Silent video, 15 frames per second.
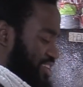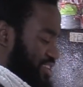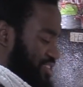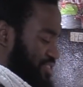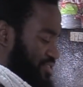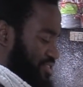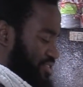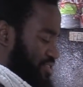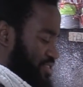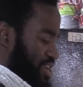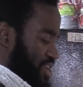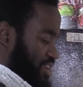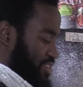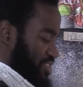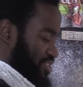Don't know,
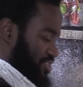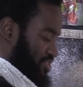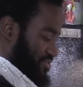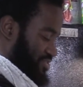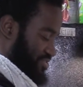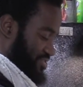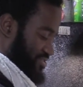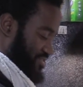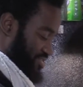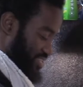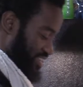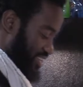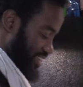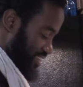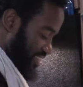now you know,
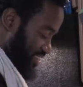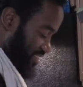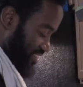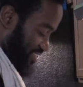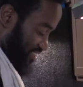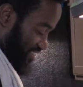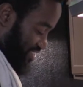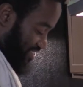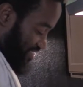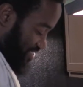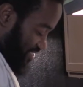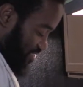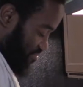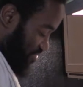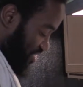guys.
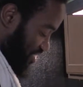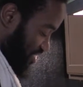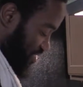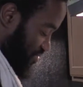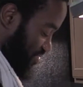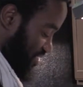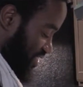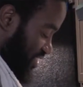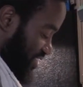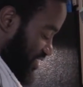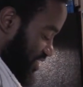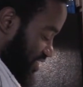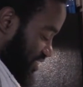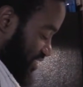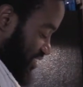Apparently we're not
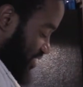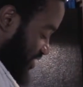cutting it